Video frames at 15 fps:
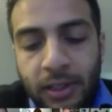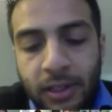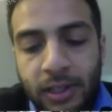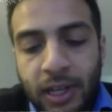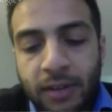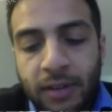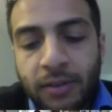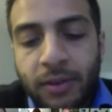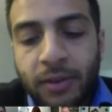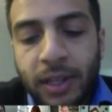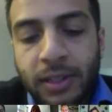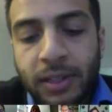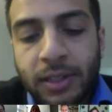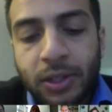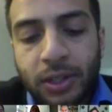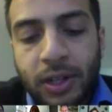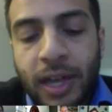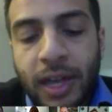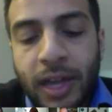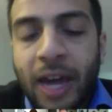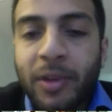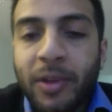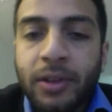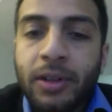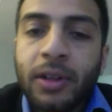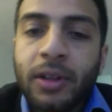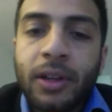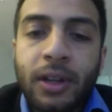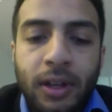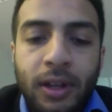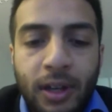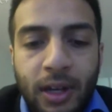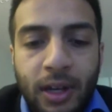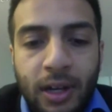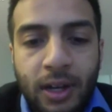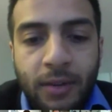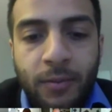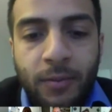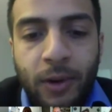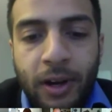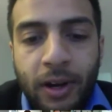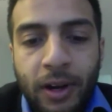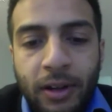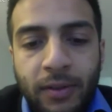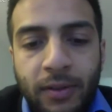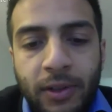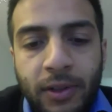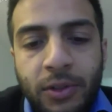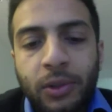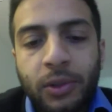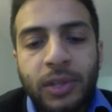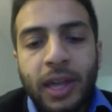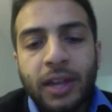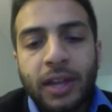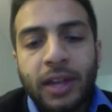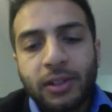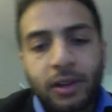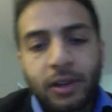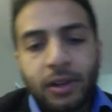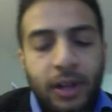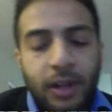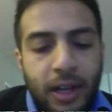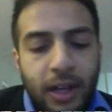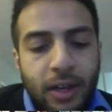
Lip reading: this kind of transition happen, where individuals enter